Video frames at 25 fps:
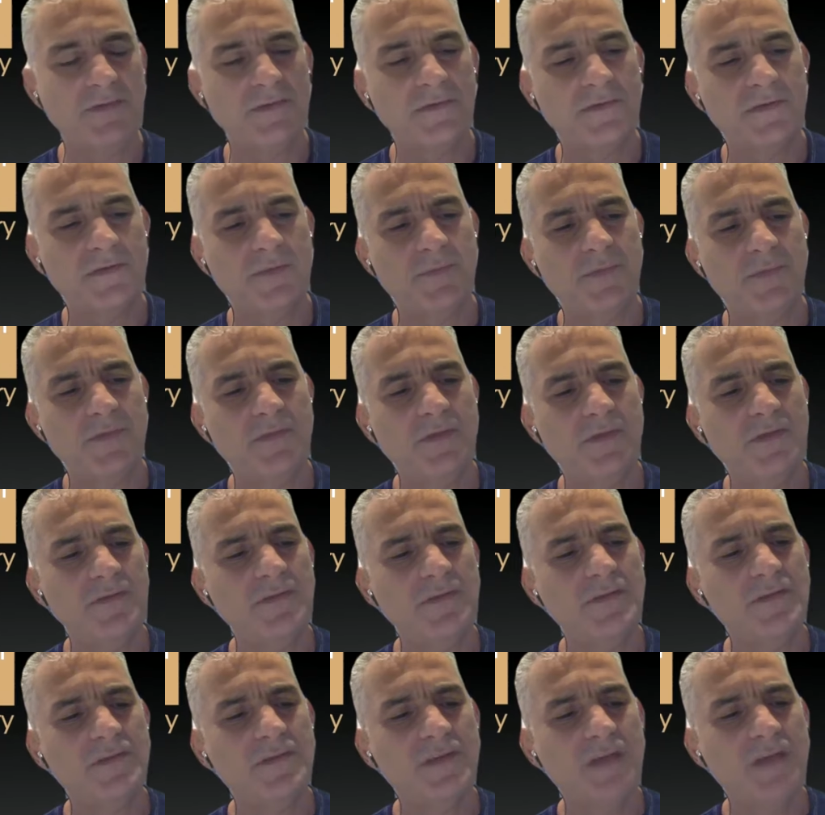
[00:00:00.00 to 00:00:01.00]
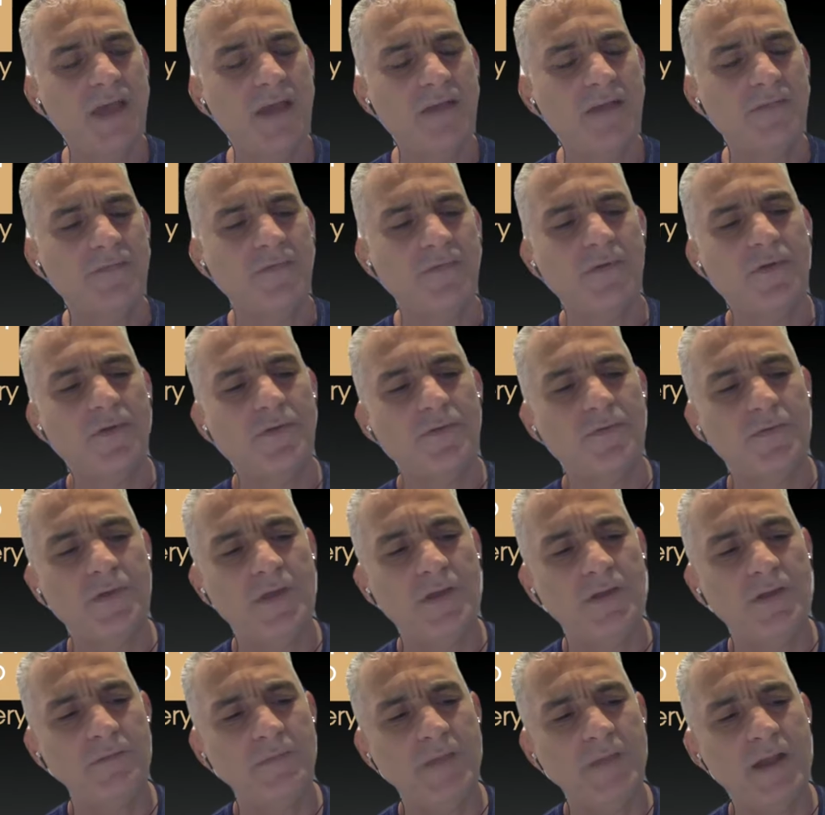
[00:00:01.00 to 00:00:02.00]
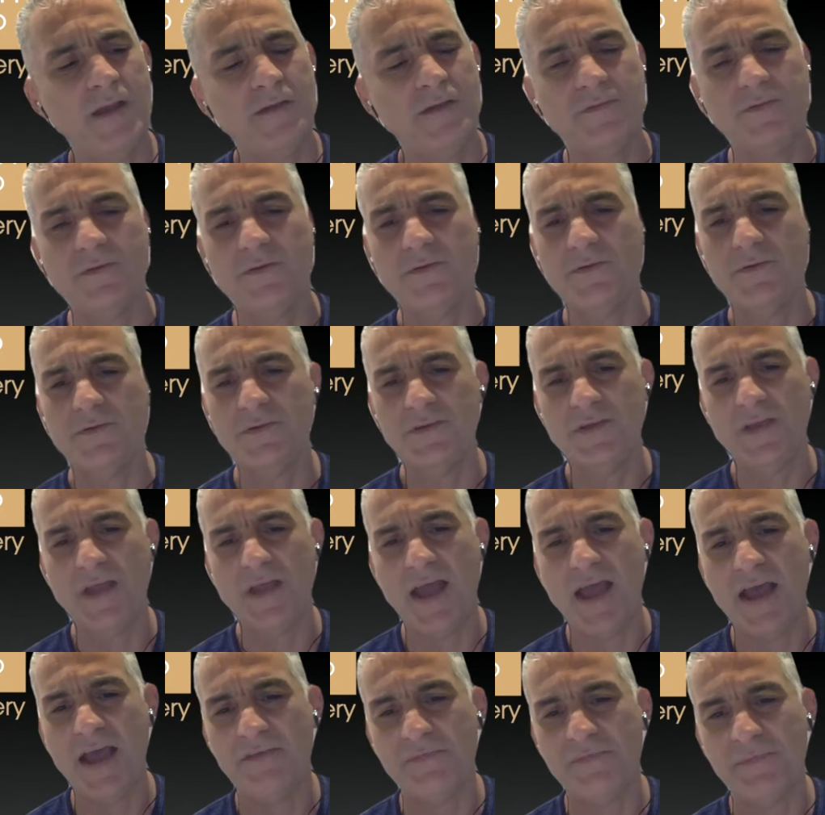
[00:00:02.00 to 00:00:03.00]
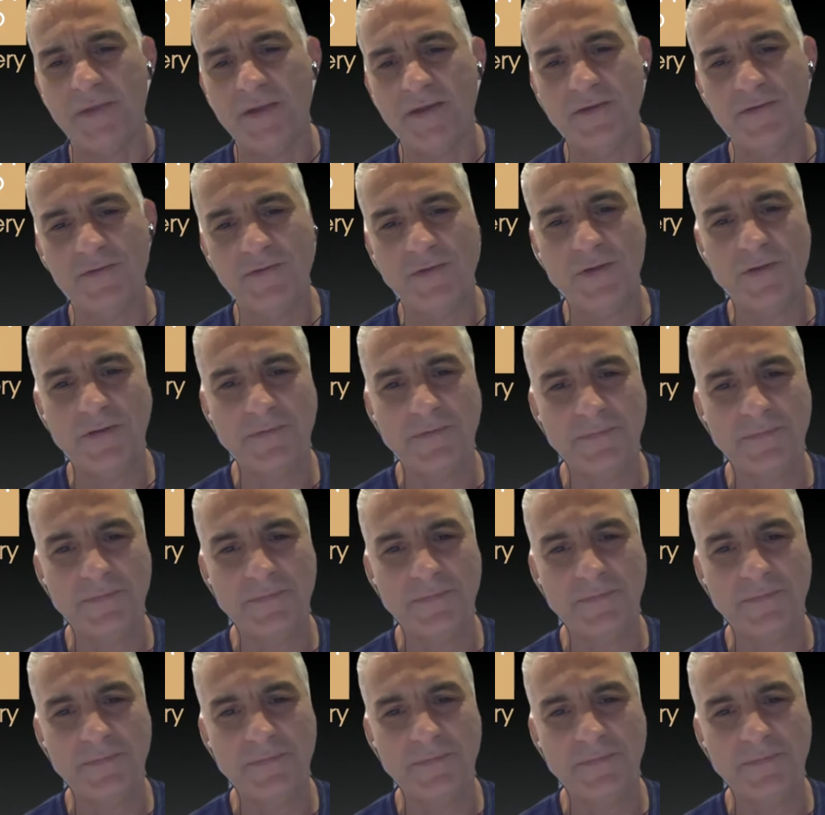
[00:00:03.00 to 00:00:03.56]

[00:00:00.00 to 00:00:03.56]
you something. Does this count for a real marathon or is it a half marathon?